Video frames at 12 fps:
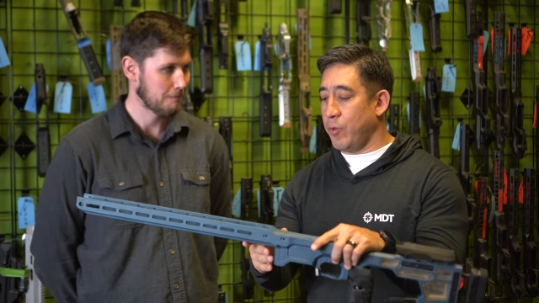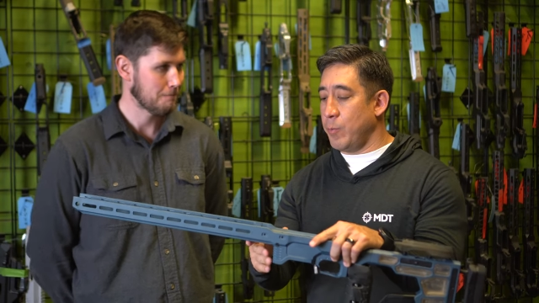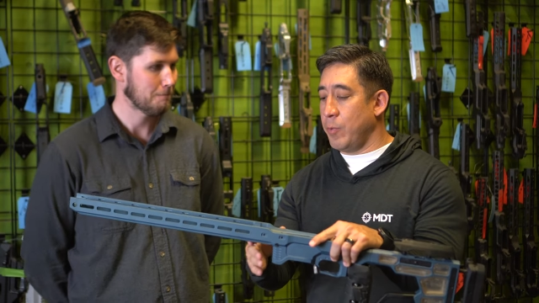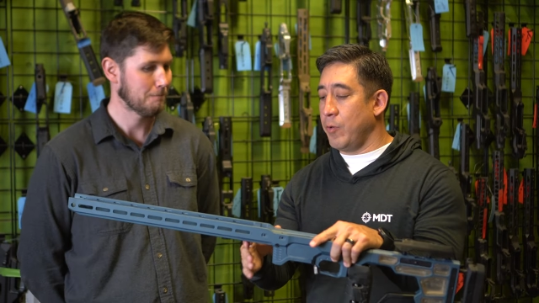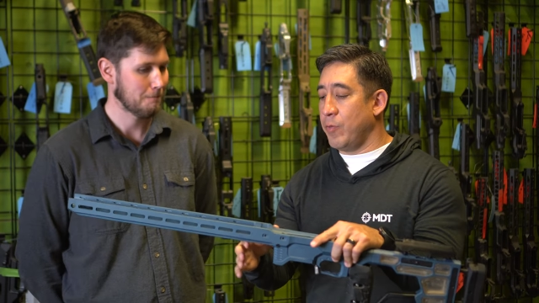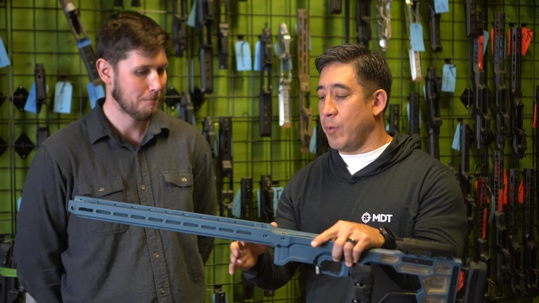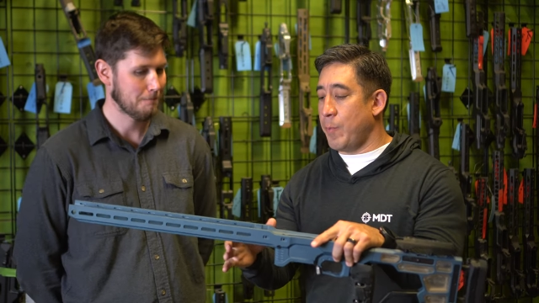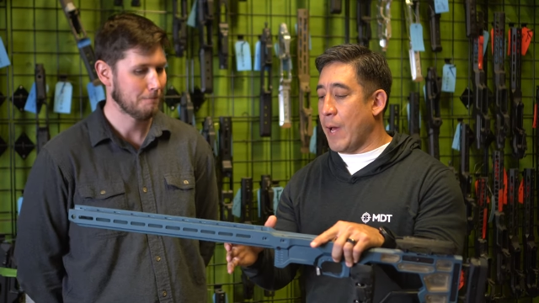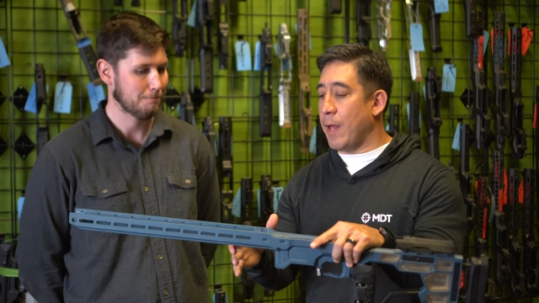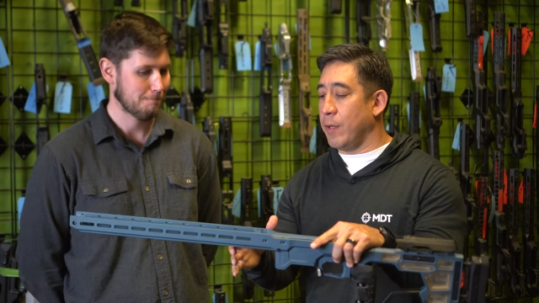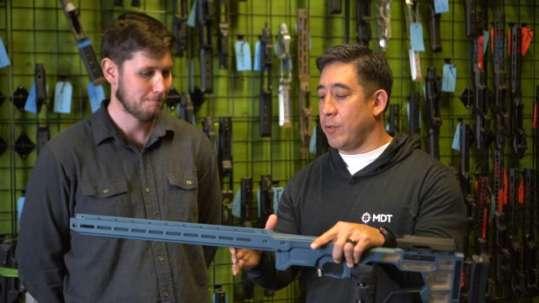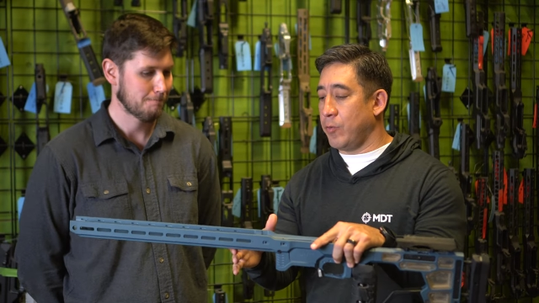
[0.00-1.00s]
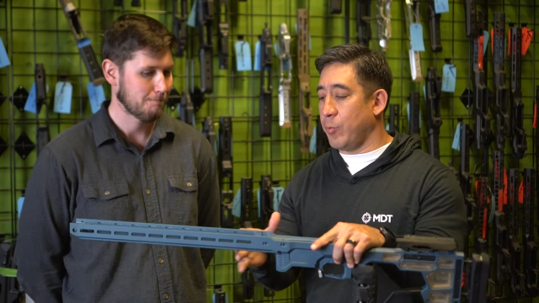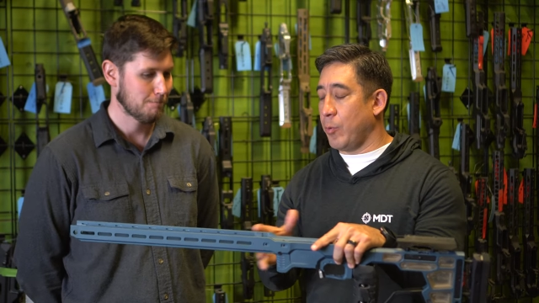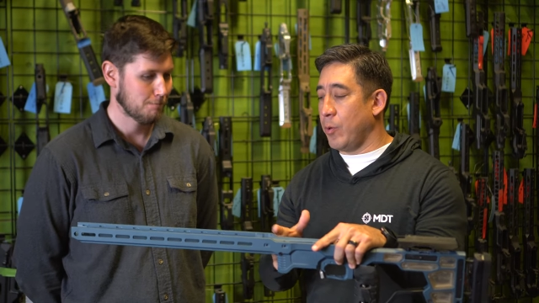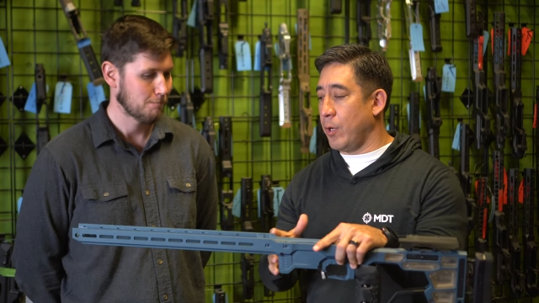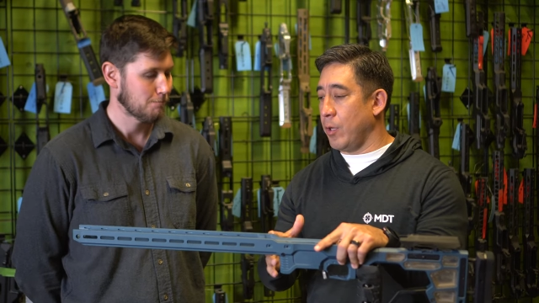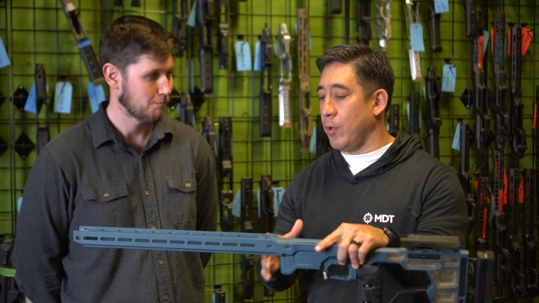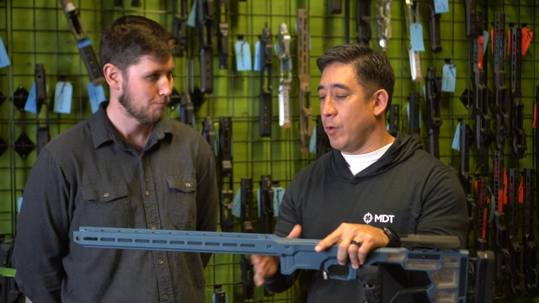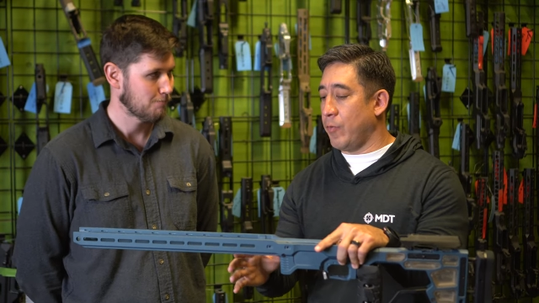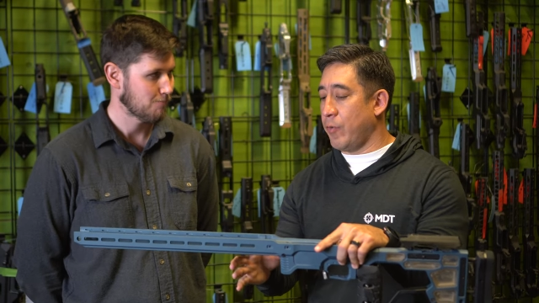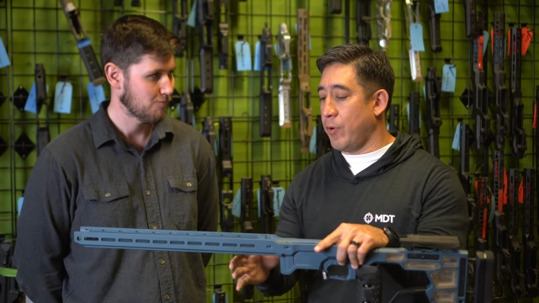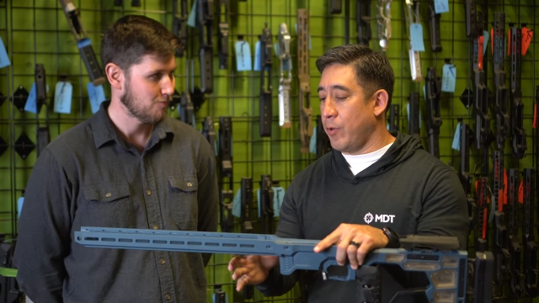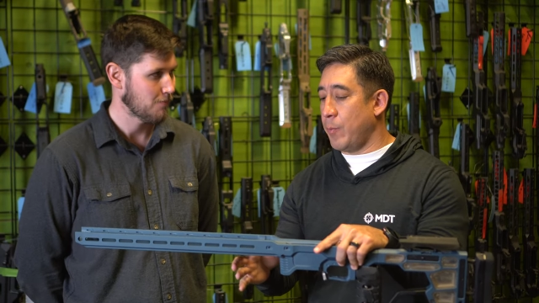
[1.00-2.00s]
Speaker 1: was it moved the balance point a little
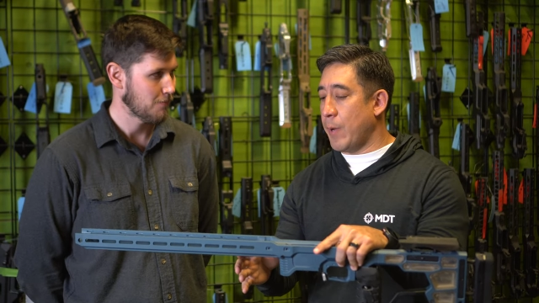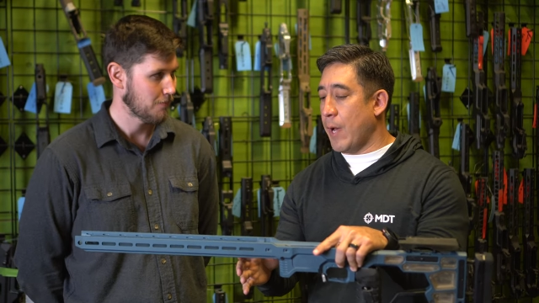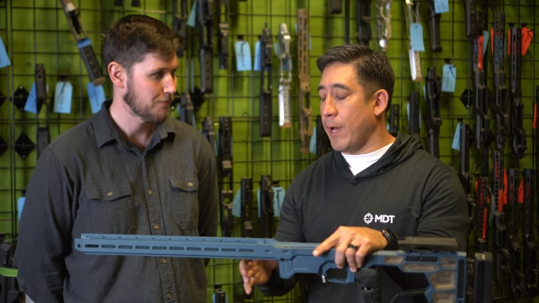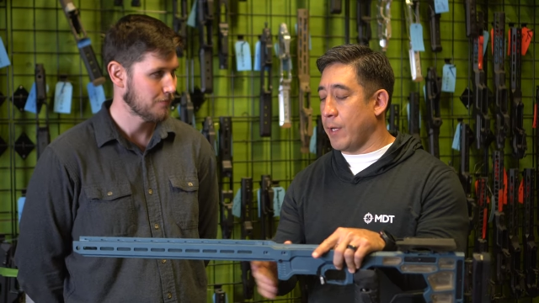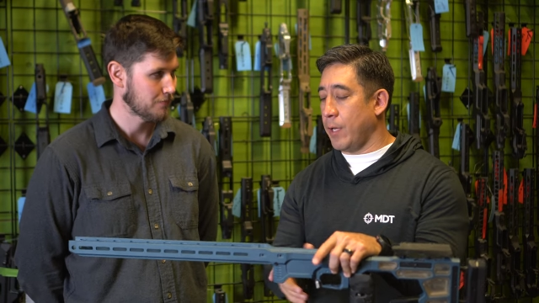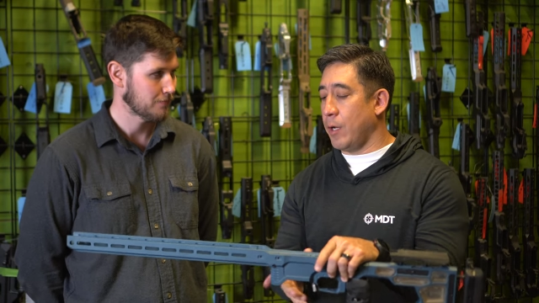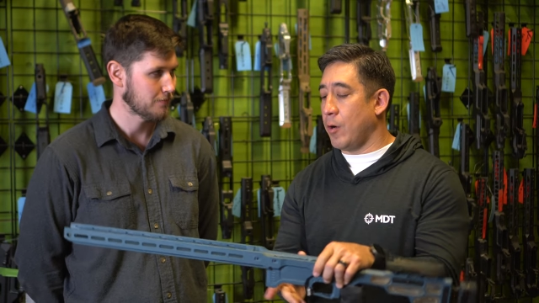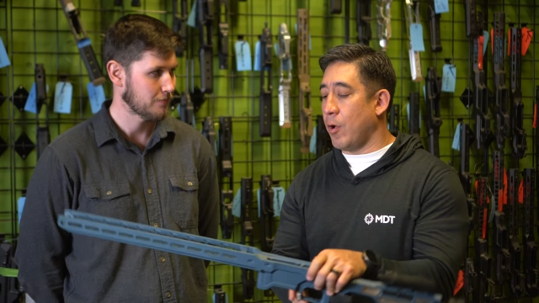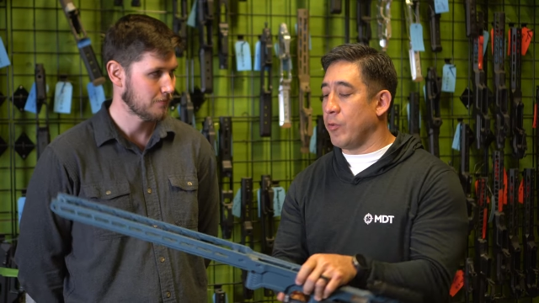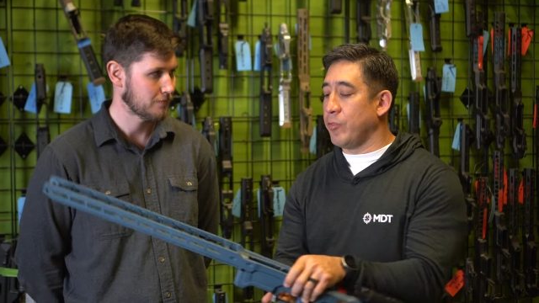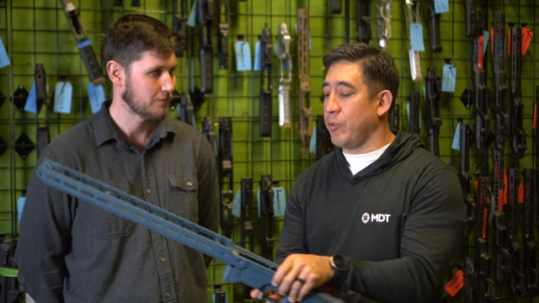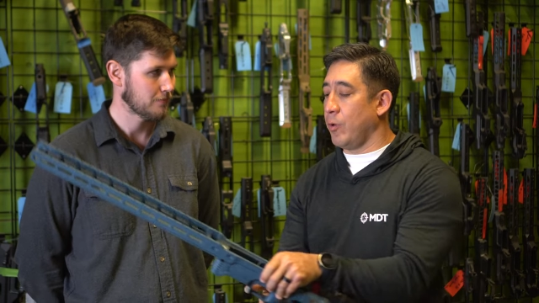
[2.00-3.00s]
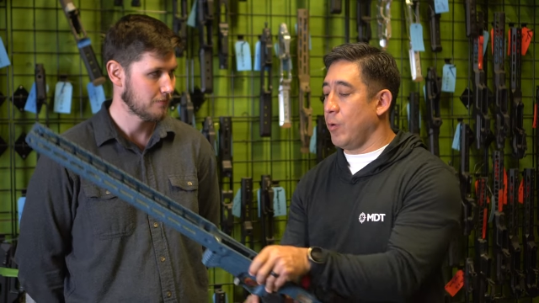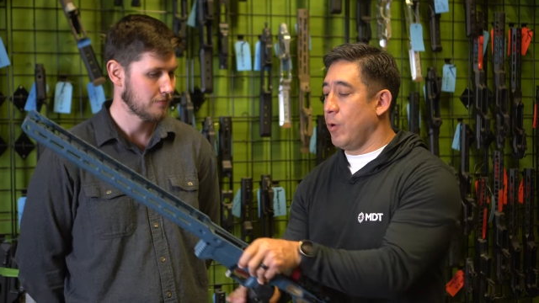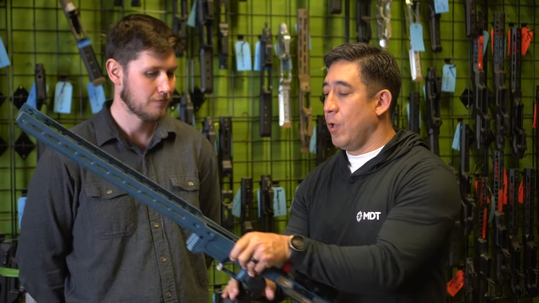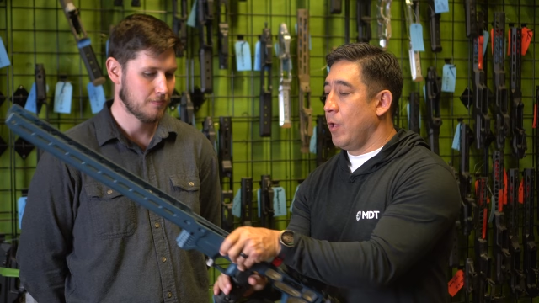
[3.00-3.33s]
further back and it also